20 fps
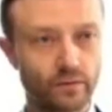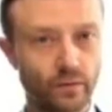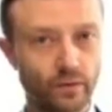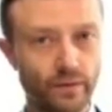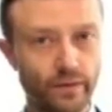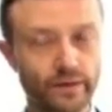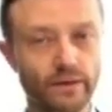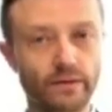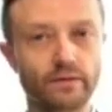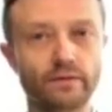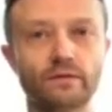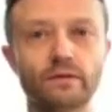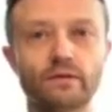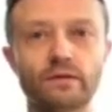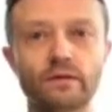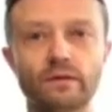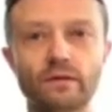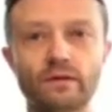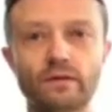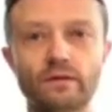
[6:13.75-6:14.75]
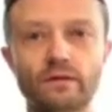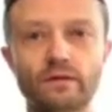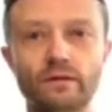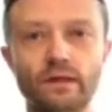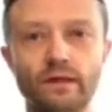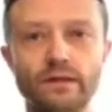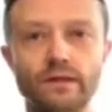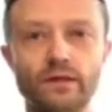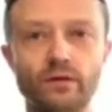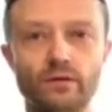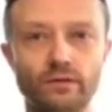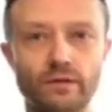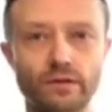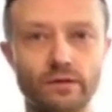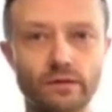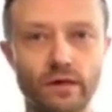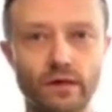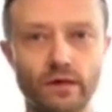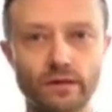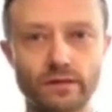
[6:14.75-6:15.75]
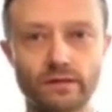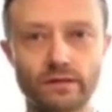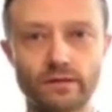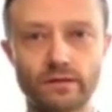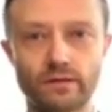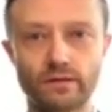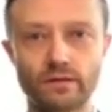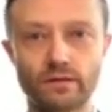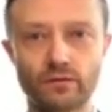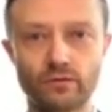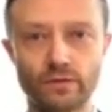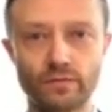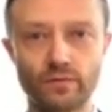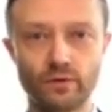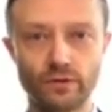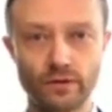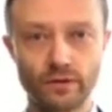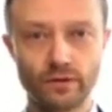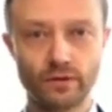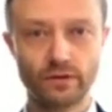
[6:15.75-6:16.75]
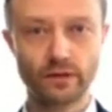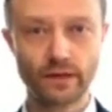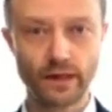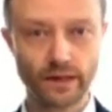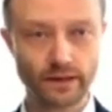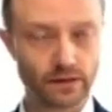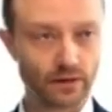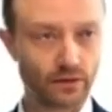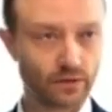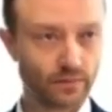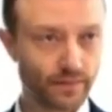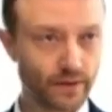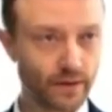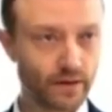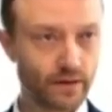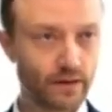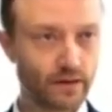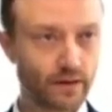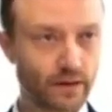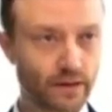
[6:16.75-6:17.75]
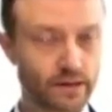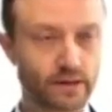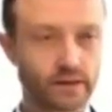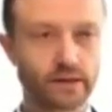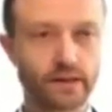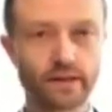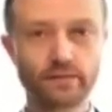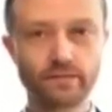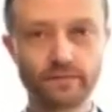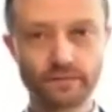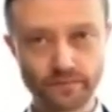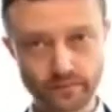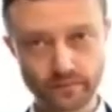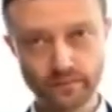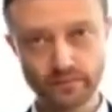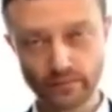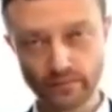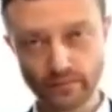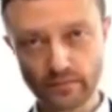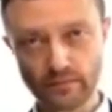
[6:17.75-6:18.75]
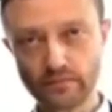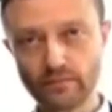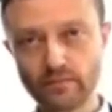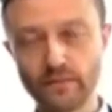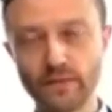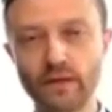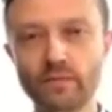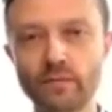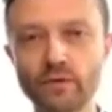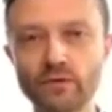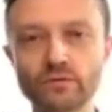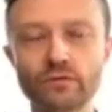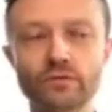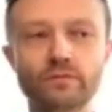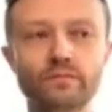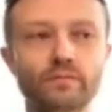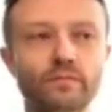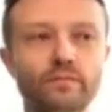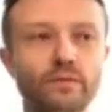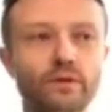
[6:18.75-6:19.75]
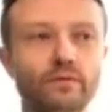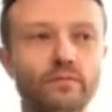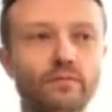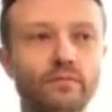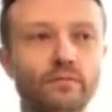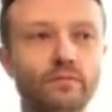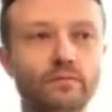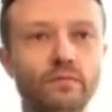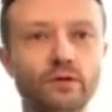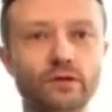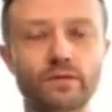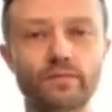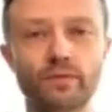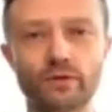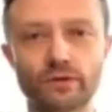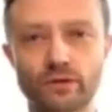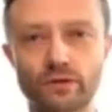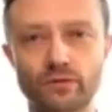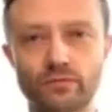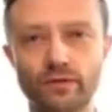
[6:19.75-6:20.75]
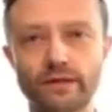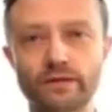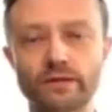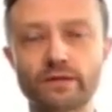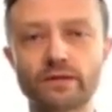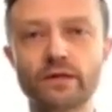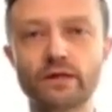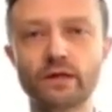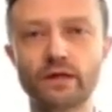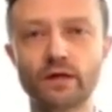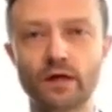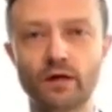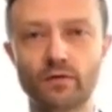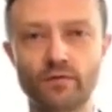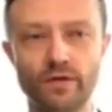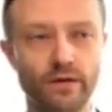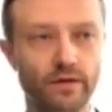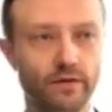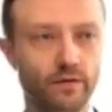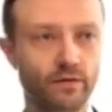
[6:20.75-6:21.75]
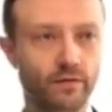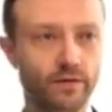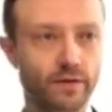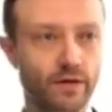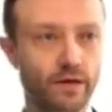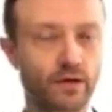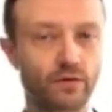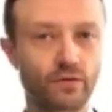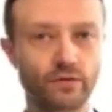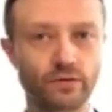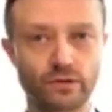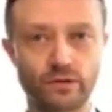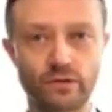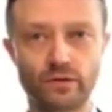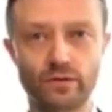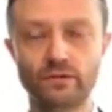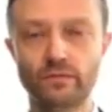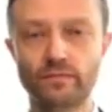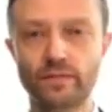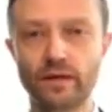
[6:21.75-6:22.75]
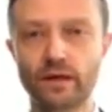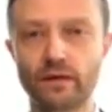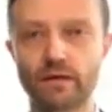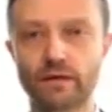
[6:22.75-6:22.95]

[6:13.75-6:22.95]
We will continue and discuss cross-border case law in Kazakhstan, and most important trends over the year or so